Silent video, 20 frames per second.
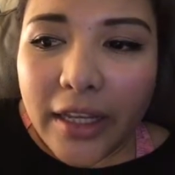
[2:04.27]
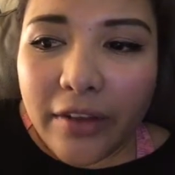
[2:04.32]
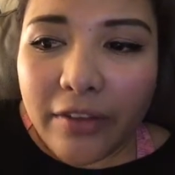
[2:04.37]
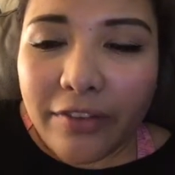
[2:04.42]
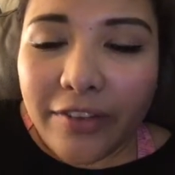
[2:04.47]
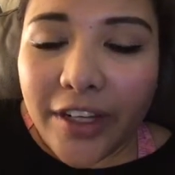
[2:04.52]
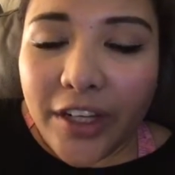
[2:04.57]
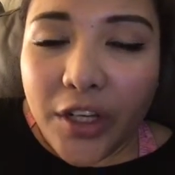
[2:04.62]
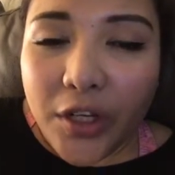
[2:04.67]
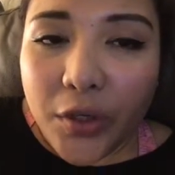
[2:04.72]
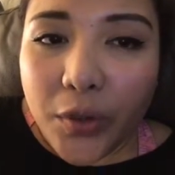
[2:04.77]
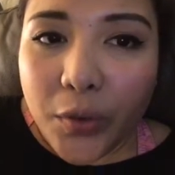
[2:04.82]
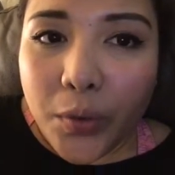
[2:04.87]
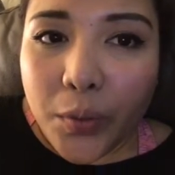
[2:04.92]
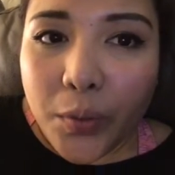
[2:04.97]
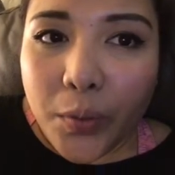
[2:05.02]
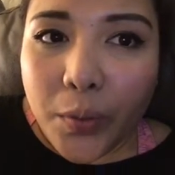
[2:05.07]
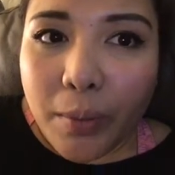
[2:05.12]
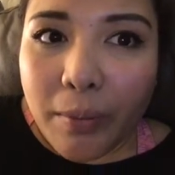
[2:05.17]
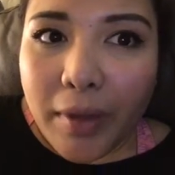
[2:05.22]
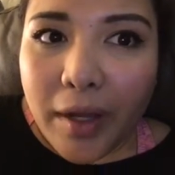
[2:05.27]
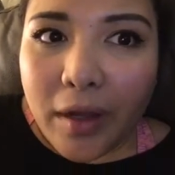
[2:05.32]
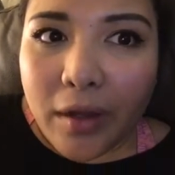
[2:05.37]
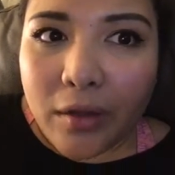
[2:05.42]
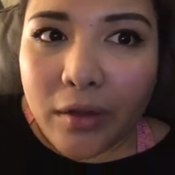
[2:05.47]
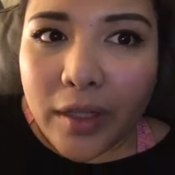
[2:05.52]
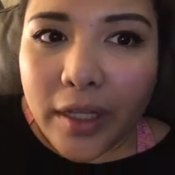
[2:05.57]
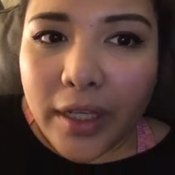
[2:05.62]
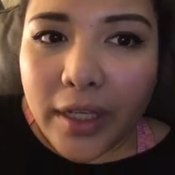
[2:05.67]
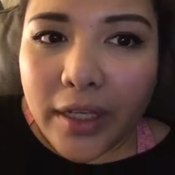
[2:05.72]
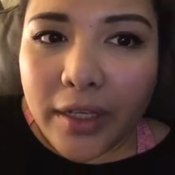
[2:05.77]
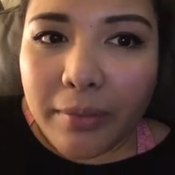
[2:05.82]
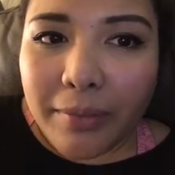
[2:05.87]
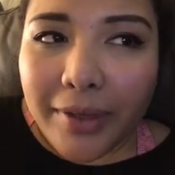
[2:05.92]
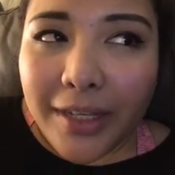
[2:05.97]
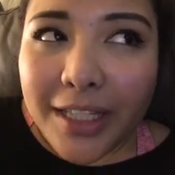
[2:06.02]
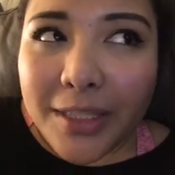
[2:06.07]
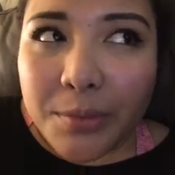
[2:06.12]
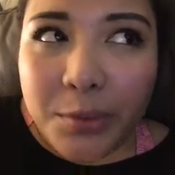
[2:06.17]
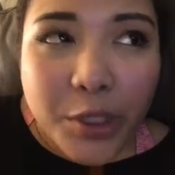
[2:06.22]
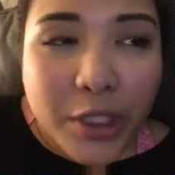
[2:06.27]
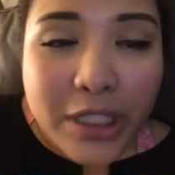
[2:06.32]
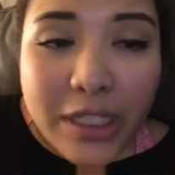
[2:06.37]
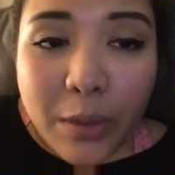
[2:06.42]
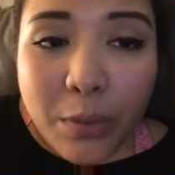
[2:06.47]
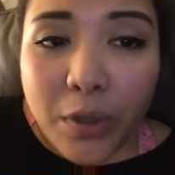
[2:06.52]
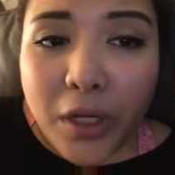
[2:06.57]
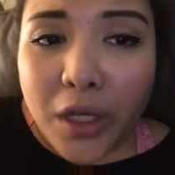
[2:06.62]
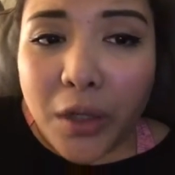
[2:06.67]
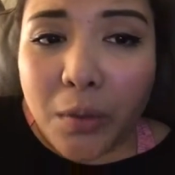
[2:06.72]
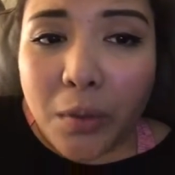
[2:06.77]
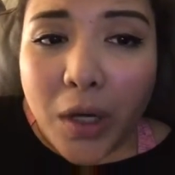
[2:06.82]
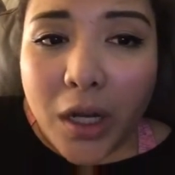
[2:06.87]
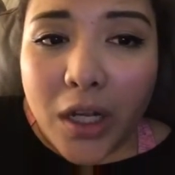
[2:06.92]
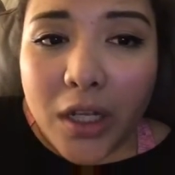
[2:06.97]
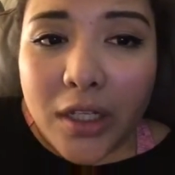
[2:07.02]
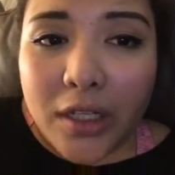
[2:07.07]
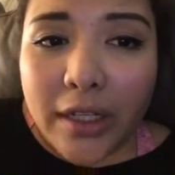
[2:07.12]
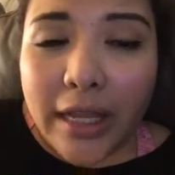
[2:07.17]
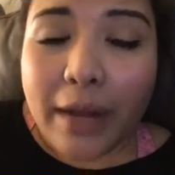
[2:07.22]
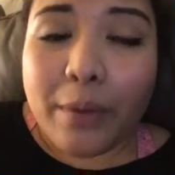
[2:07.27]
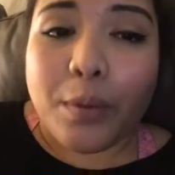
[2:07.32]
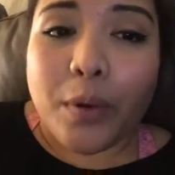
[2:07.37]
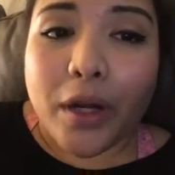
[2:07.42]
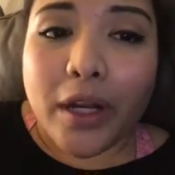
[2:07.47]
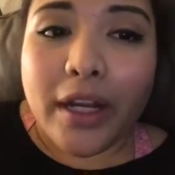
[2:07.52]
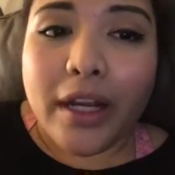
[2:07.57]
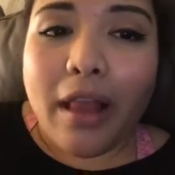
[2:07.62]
a video about like my experience at working Ross, if